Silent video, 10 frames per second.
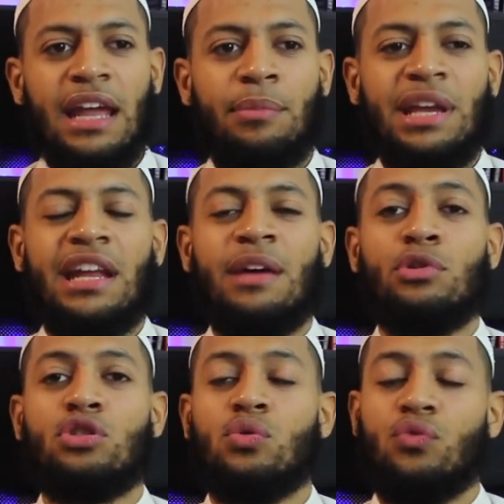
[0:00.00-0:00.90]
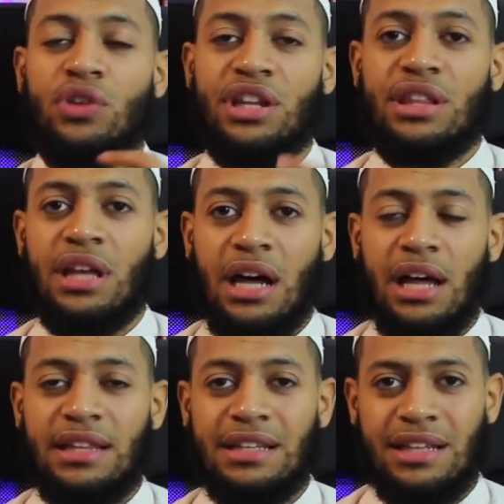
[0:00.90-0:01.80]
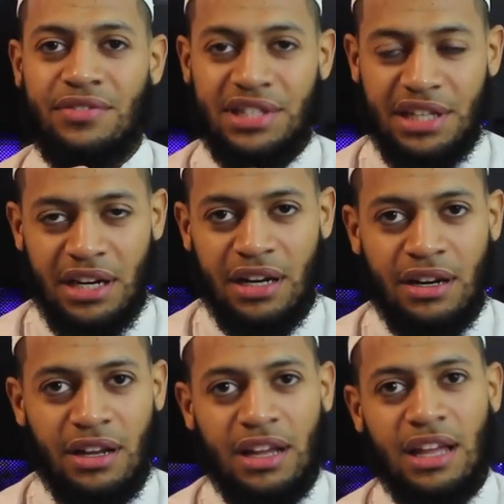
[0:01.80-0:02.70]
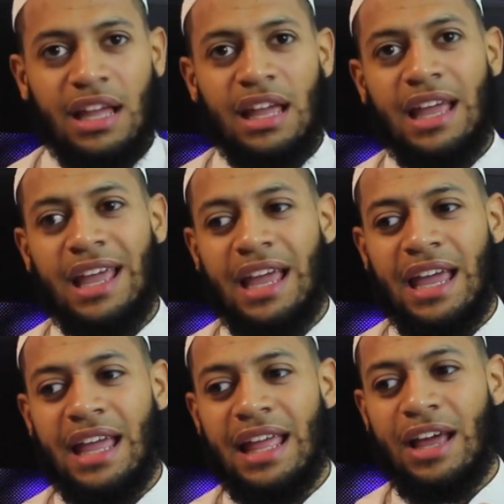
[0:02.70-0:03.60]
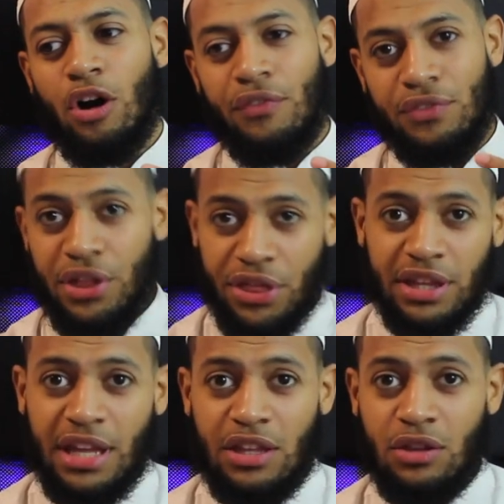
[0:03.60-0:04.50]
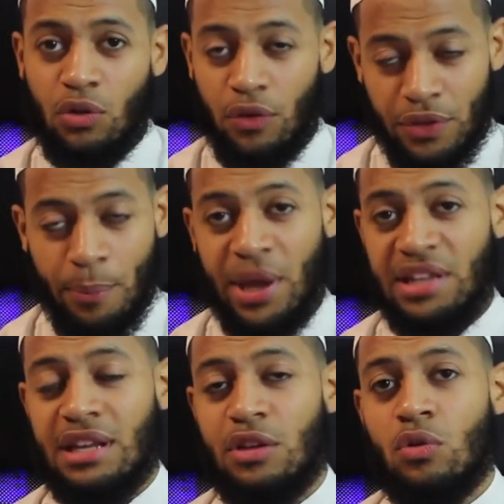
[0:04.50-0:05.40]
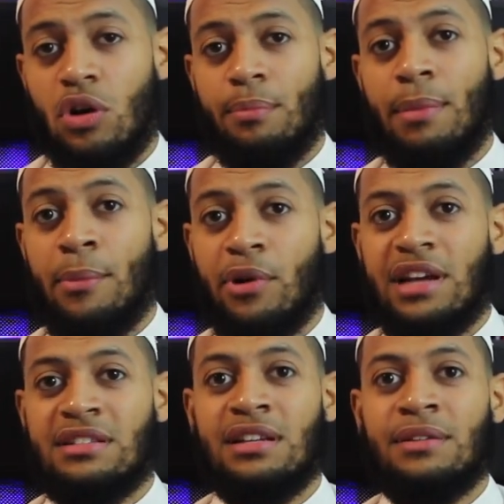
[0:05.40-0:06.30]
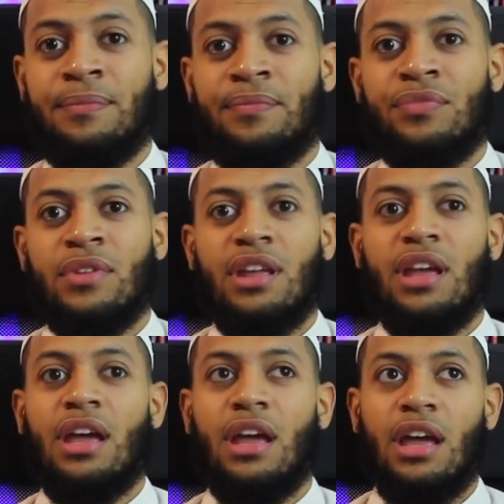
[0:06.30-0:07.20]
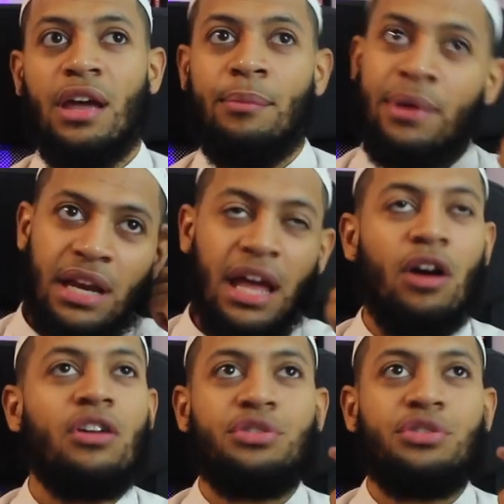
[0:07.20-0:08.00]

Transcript: being able to read the tafsir of the thing that of the page that you are memorizing and being like, oh